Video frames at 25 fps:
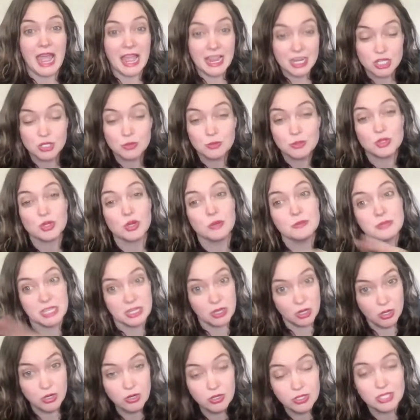actual storms
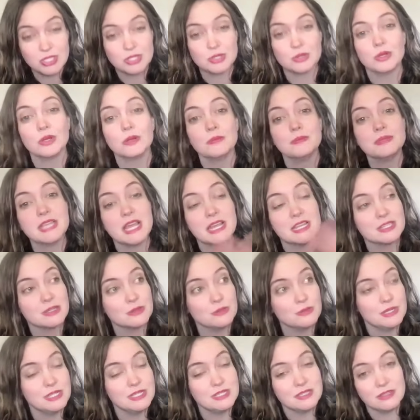like earth storms
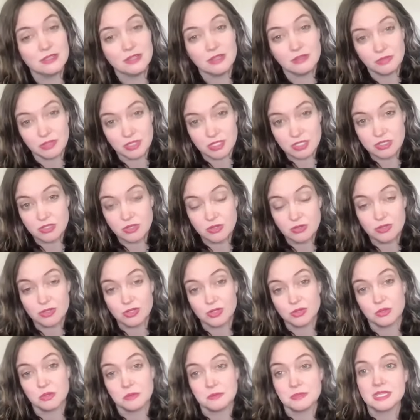as a result of these
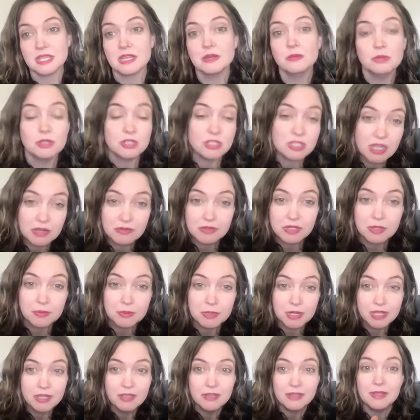solar storms, and we'll just have to
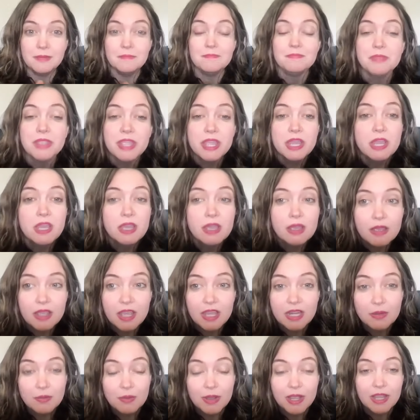keep an eye on it.
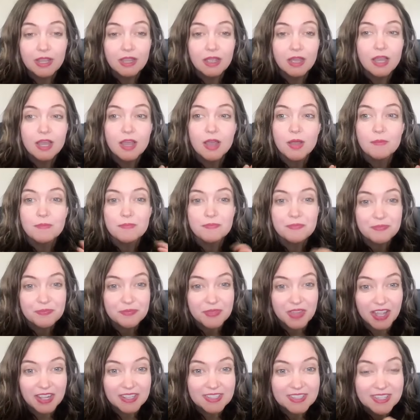Anyway, um,
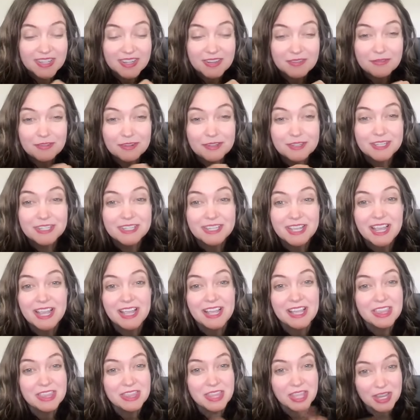that's it for
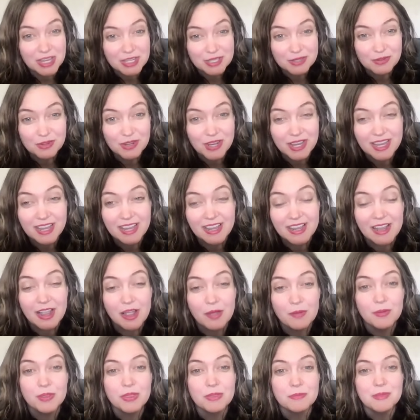today. Thanks for
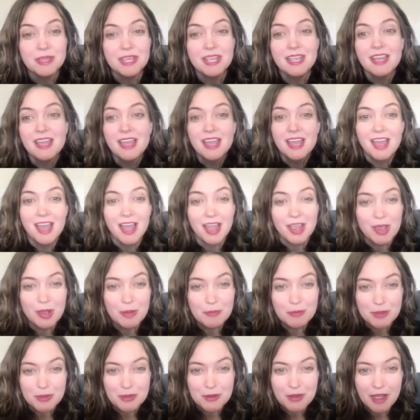hanging out with me. I
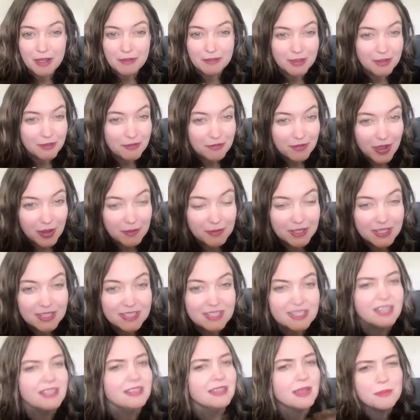hope that you have a
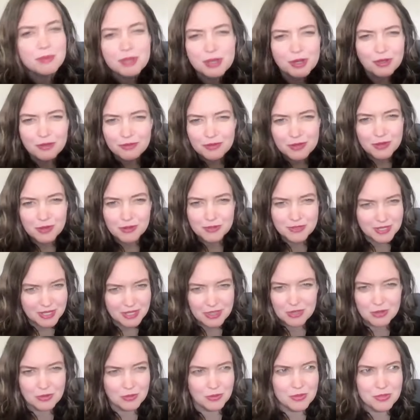fabulous day. Let me know if you go
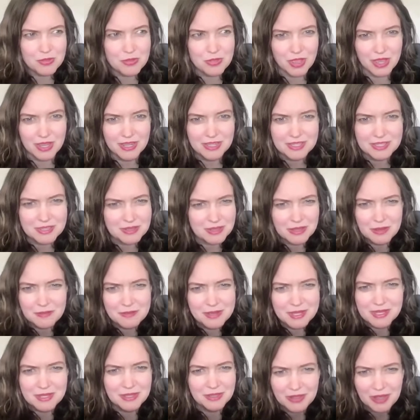see the Northern Lights.
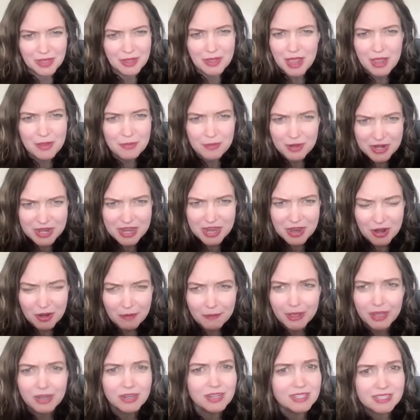Let me, let, I want to
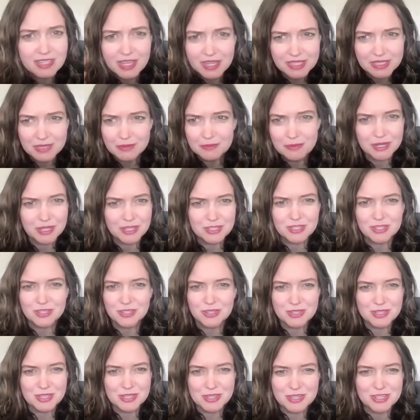hear about it. Take some
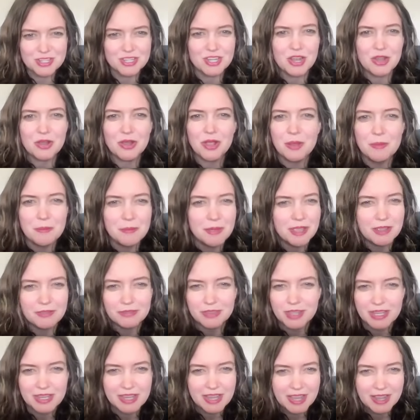pictures and share them.
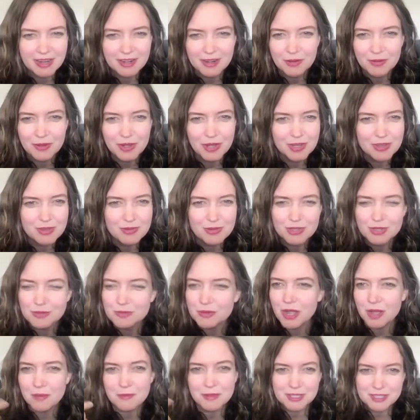If they can't go on
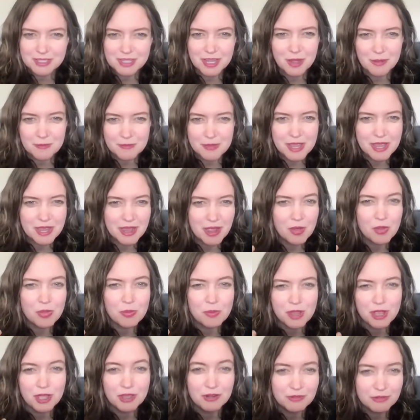YouTube comments, come hang out
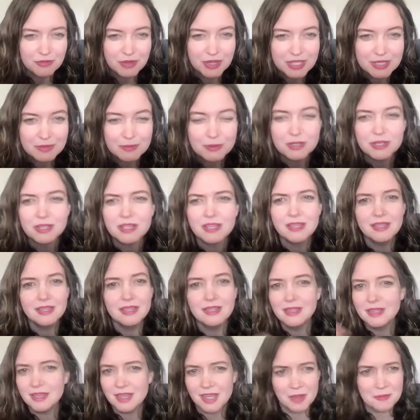with me on Facebook.
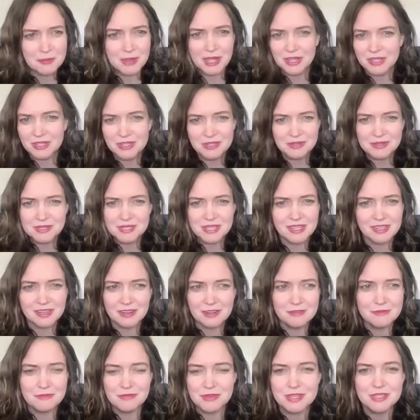I'm Allie
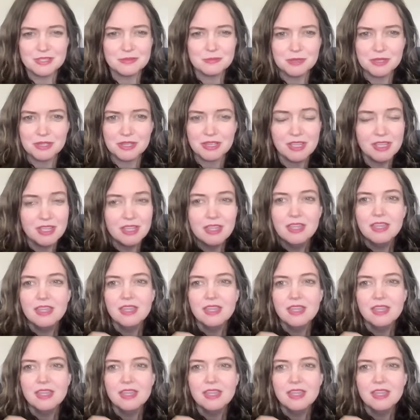Duzett on Facebook.